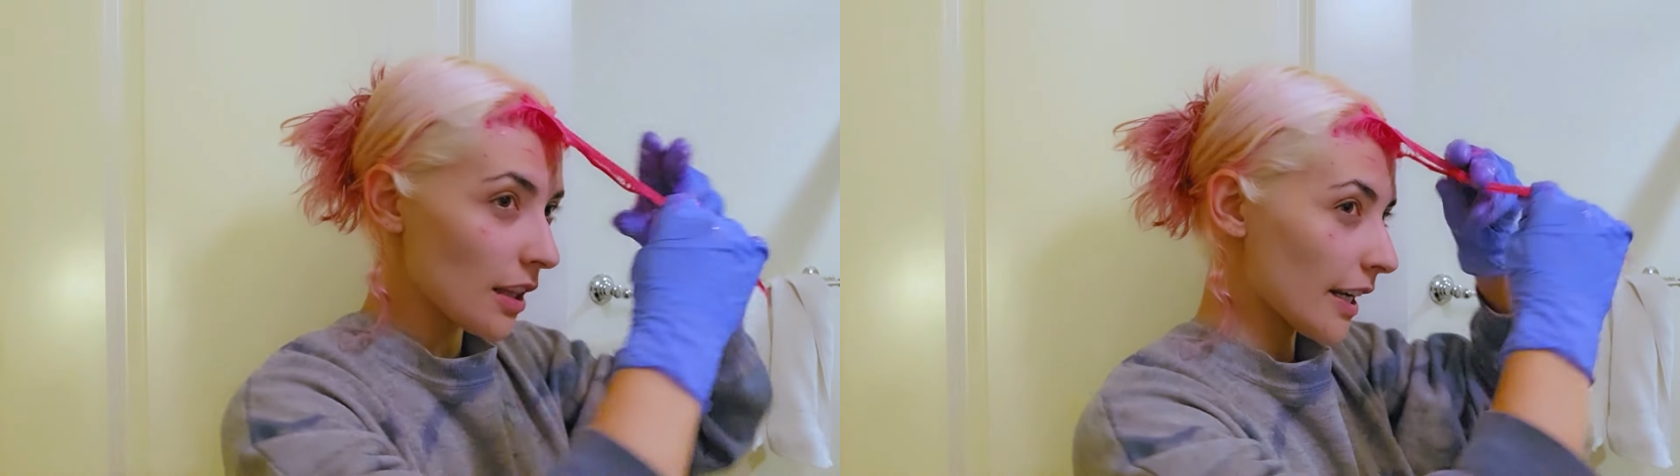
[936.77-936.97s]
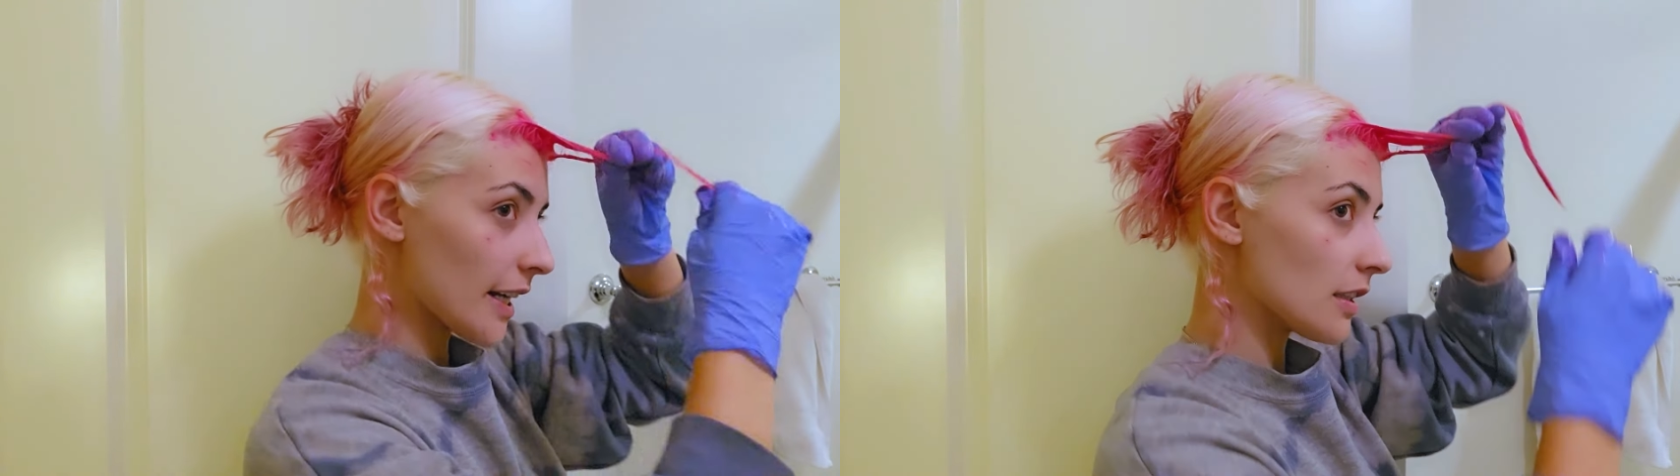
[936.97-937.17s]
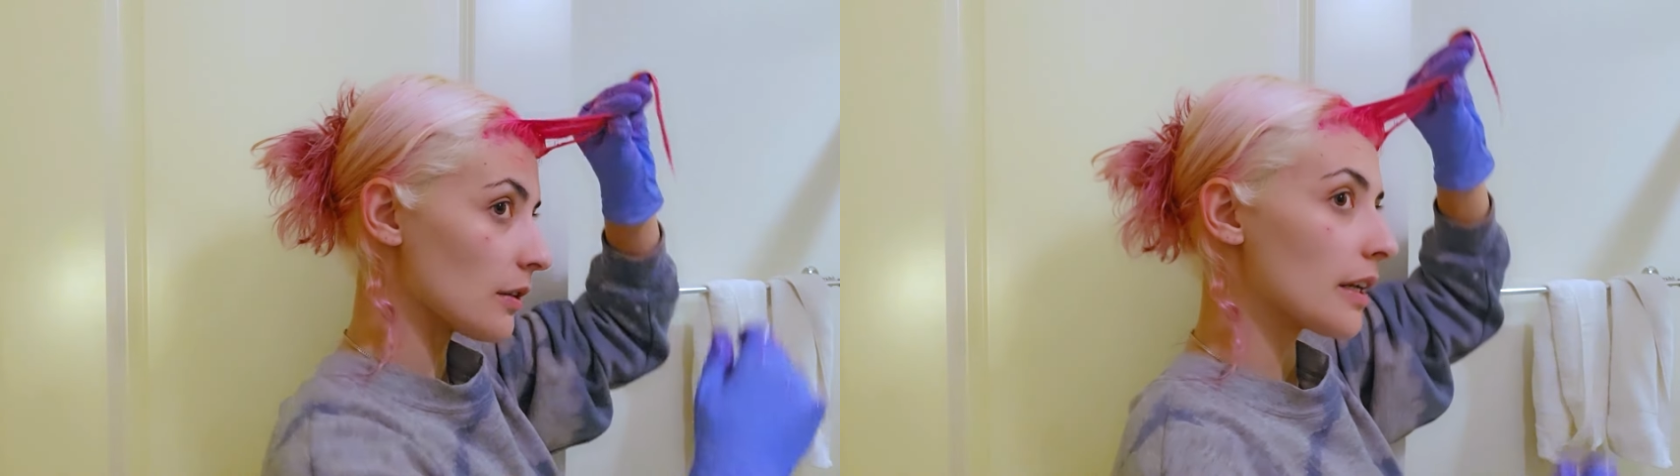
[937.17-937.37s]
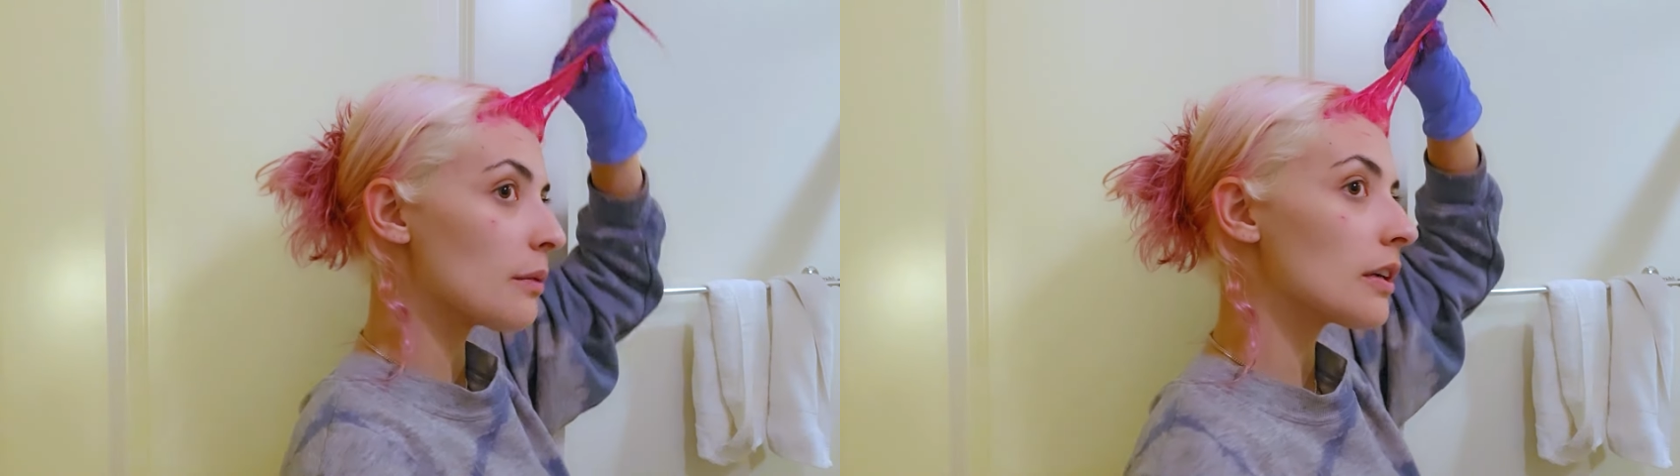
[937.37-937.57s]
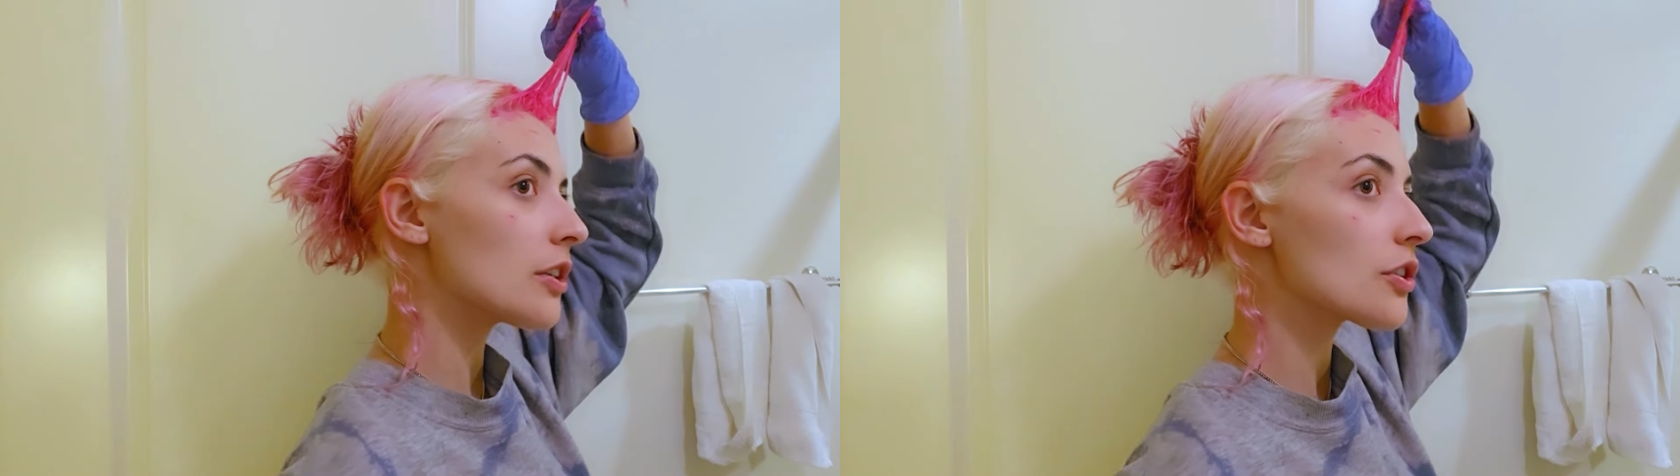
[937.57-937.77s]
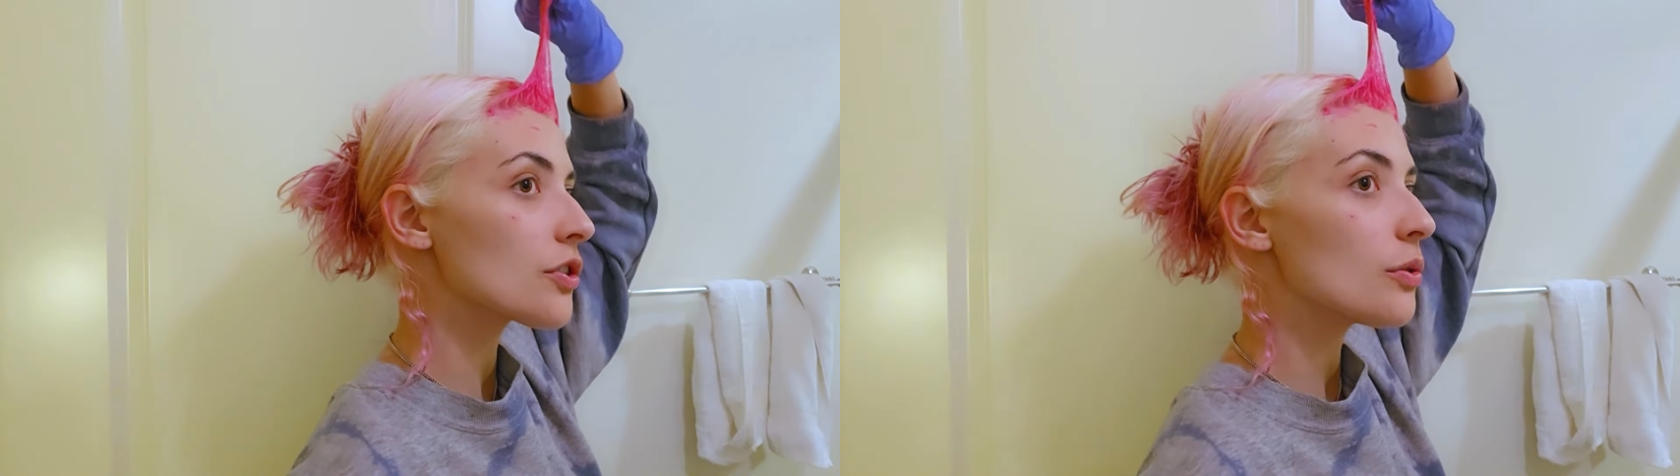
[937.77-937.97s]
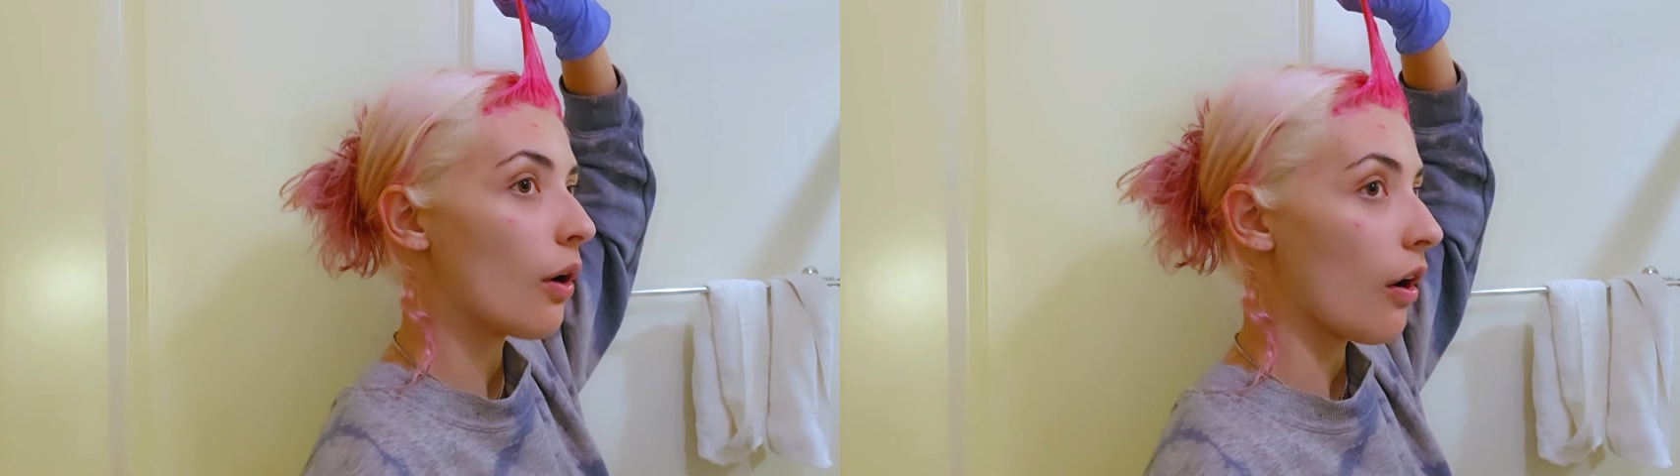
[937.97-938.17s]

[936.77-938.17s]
Like I low-key want to just do